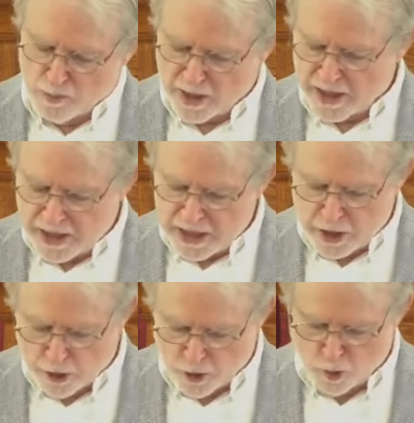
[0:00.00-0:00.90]
but
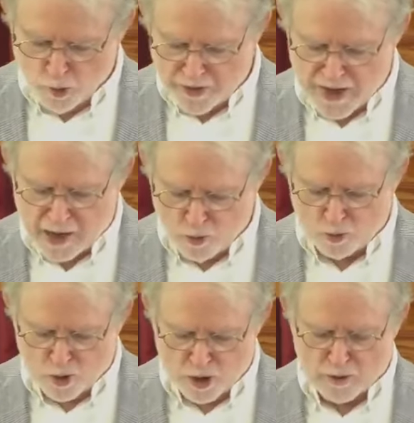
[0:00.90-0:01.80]
he who,
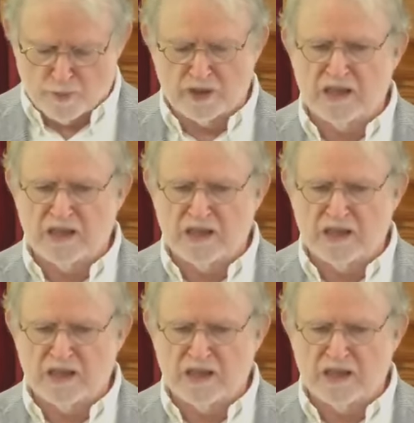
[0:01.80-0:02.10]
without work,